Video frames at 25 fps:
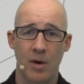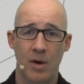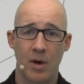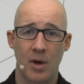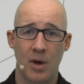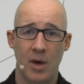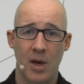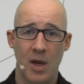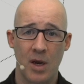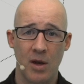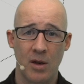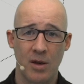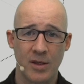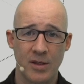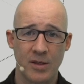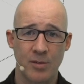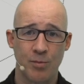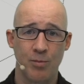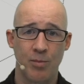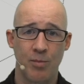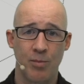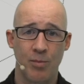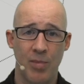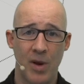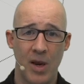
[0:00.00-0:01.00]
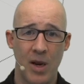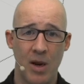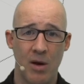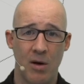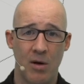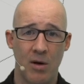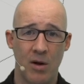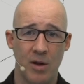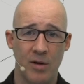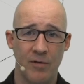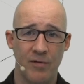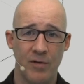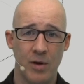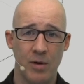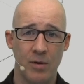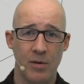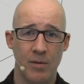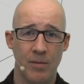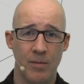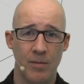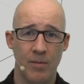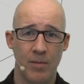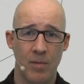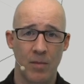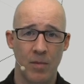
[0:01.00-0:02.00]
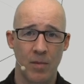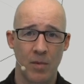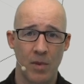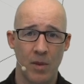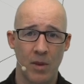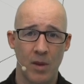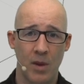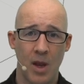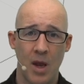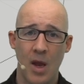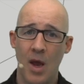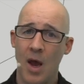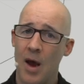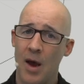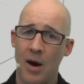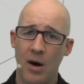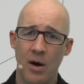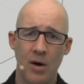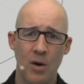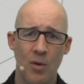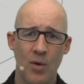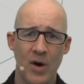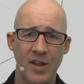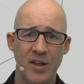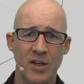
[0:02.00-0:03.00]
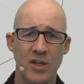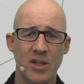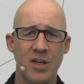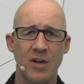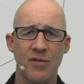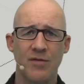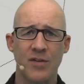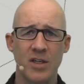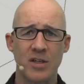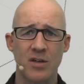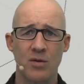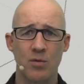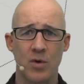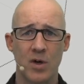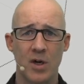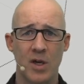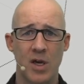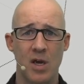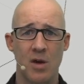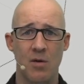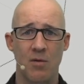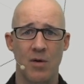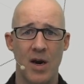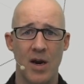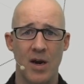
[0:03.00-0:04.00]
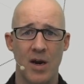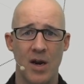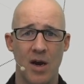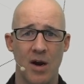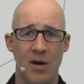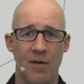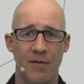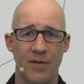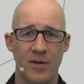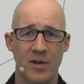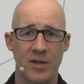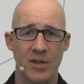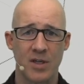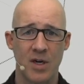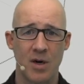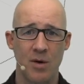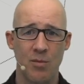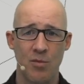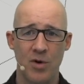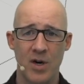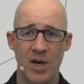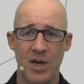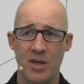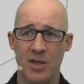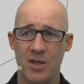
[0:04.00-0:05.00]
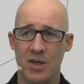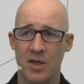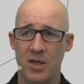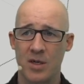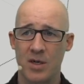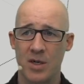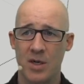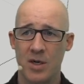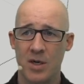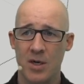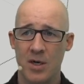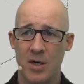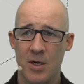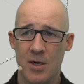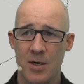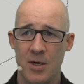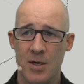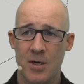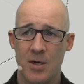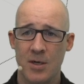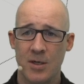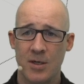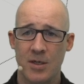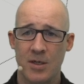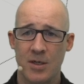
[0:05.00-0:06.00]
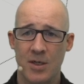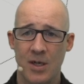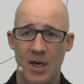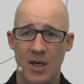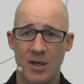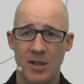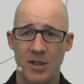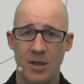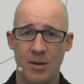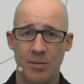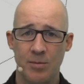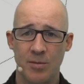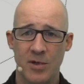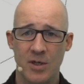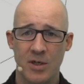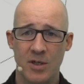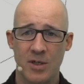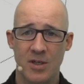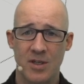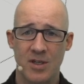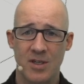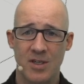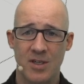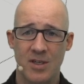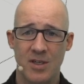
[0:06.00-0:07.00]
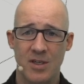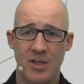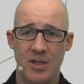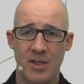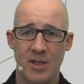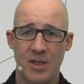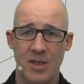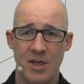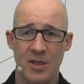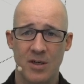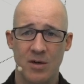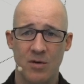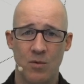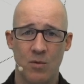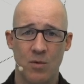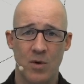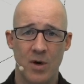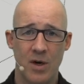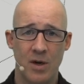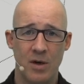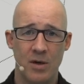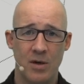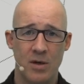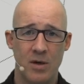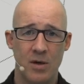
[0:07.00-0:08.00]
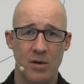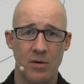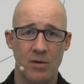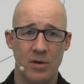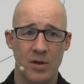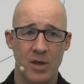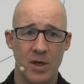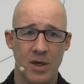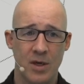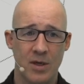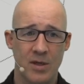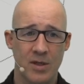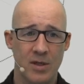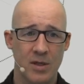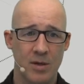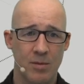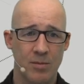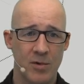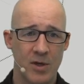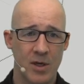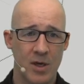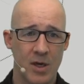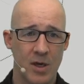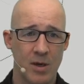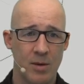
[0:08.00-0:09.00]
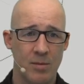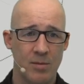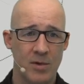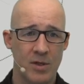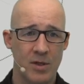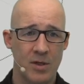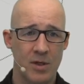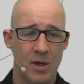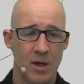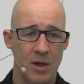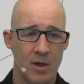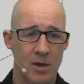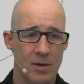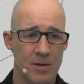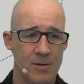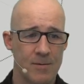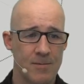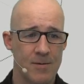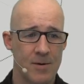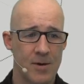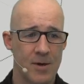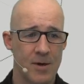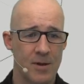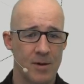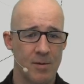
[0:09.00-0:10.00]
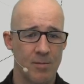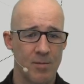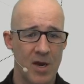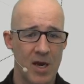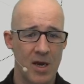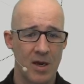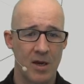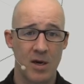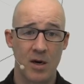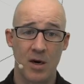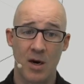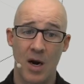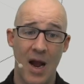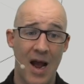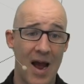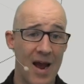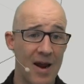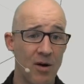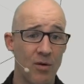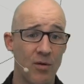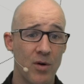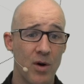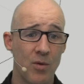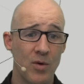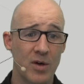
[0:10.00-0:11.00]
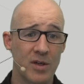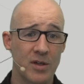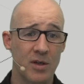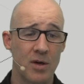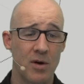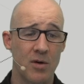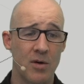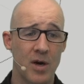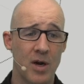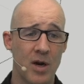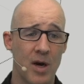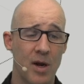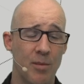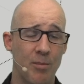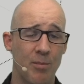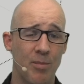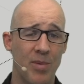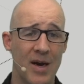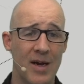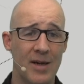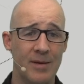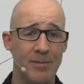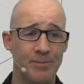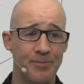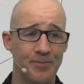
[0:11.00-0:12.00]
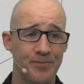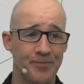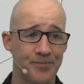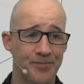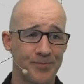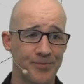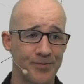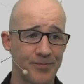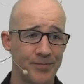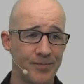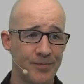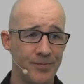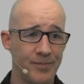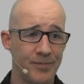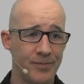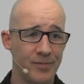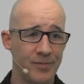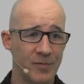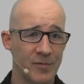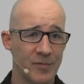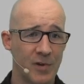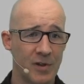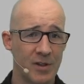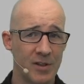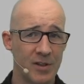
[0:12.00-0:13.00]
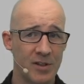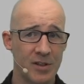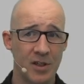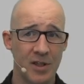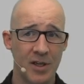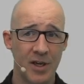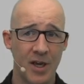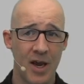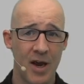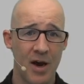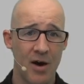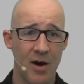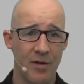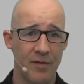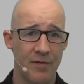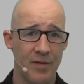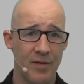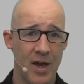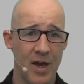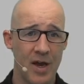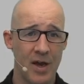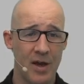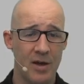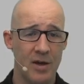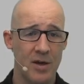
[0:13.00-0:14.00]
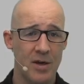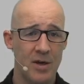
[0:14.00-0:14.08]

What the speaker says: Now let's paint all of you. I don't know why the shift isn't working right now. For some reason, SketchUp just doesn't want to do things sometimes on the Mac here. I don't know what's going on, but let's click out of that.